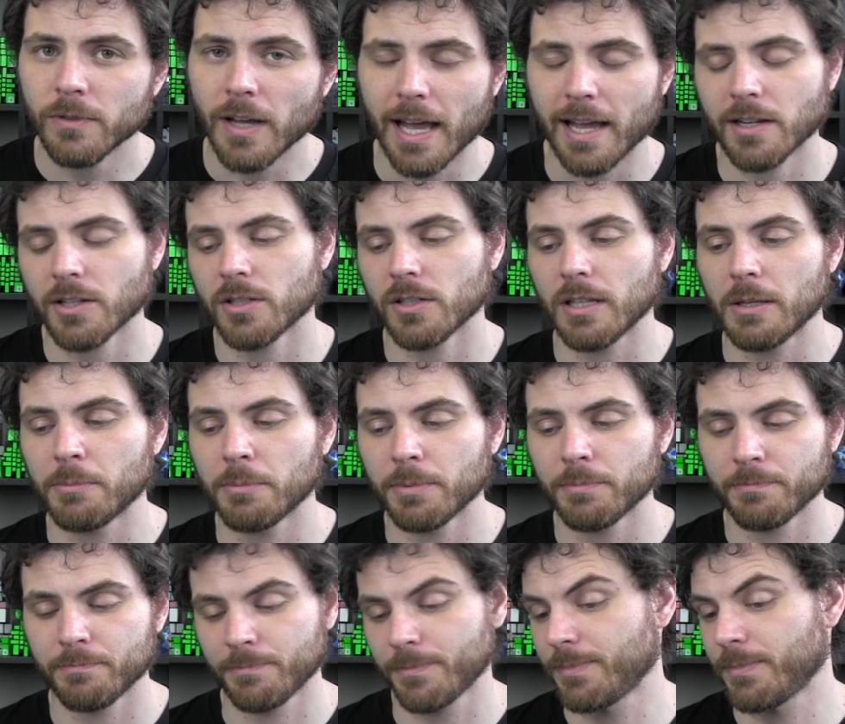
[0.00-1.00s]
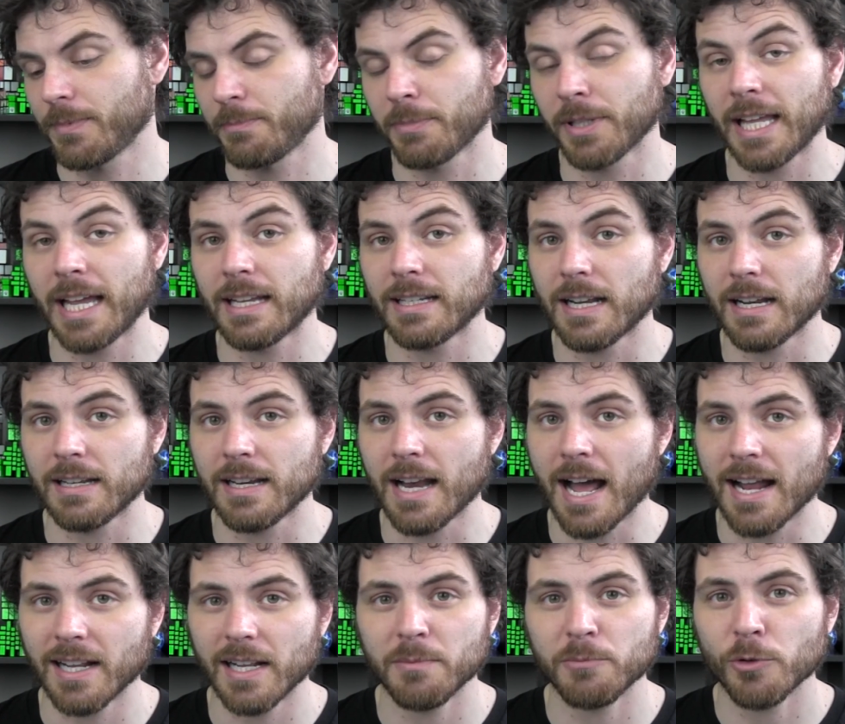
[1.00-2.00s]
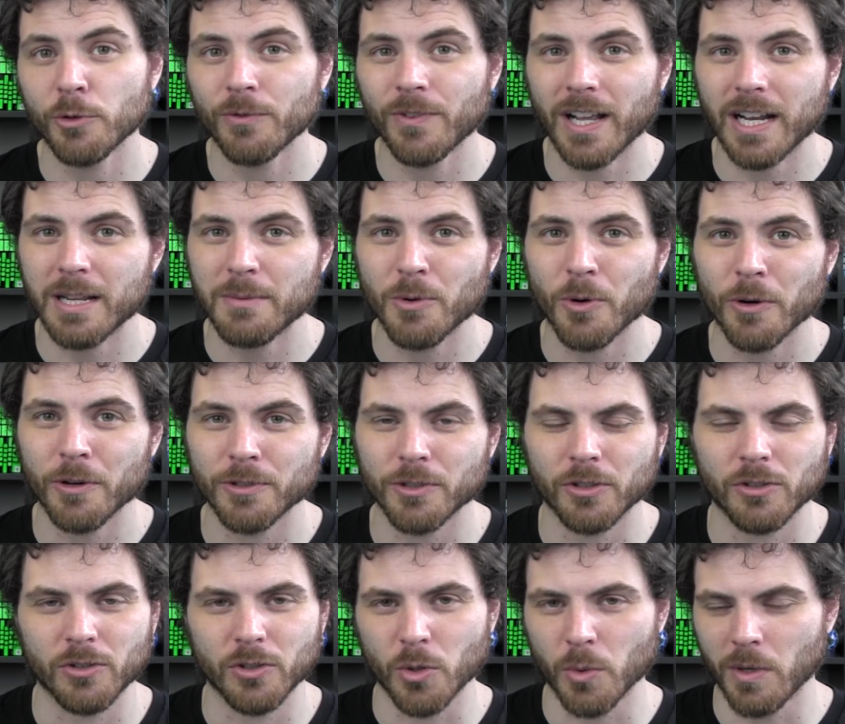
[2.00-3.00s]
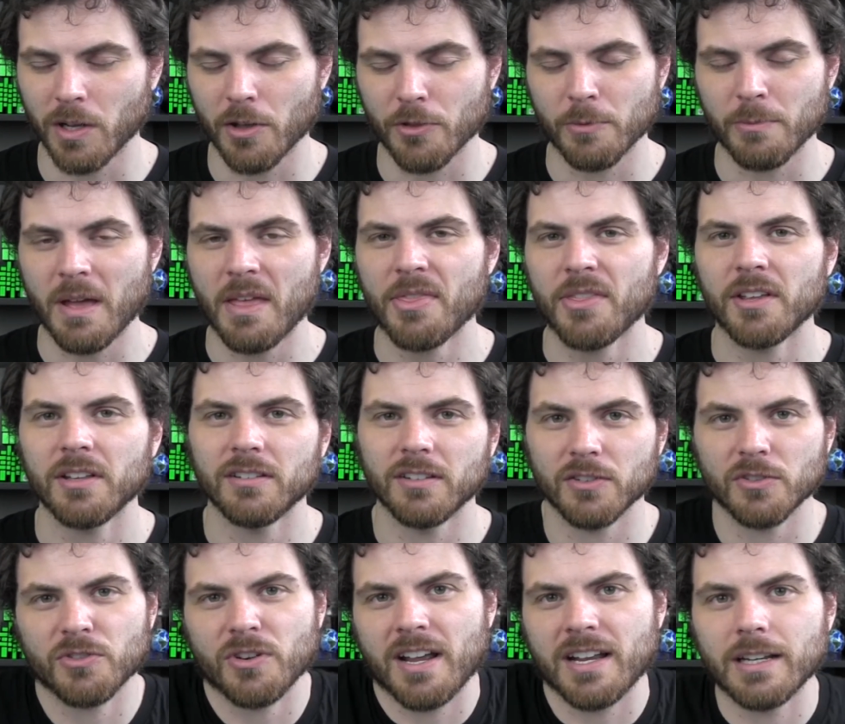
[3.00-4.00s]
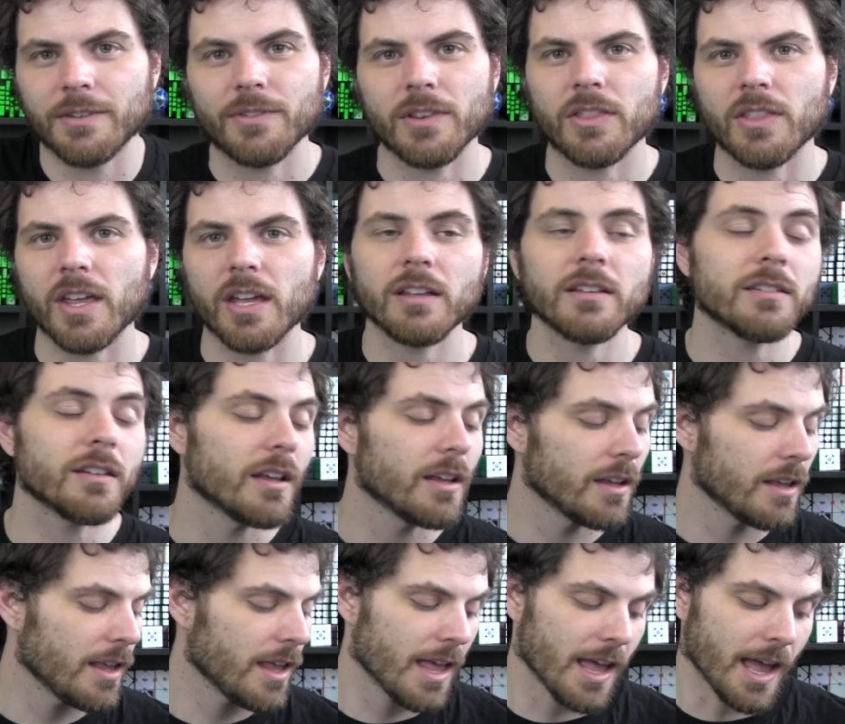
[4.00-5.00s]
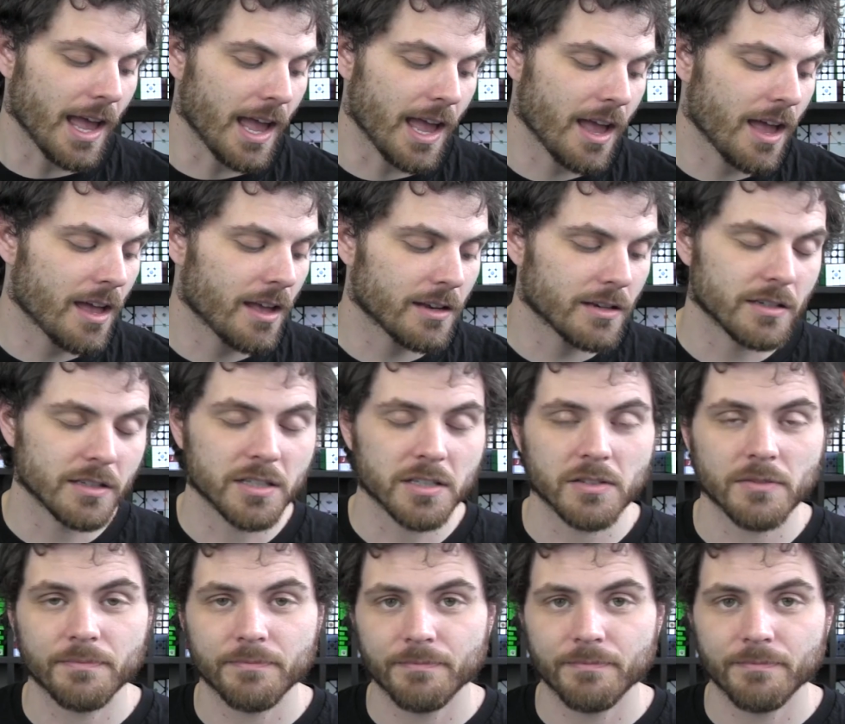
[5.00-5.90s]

I actually planned on not improving anymore and just doing other methods and trying different things. And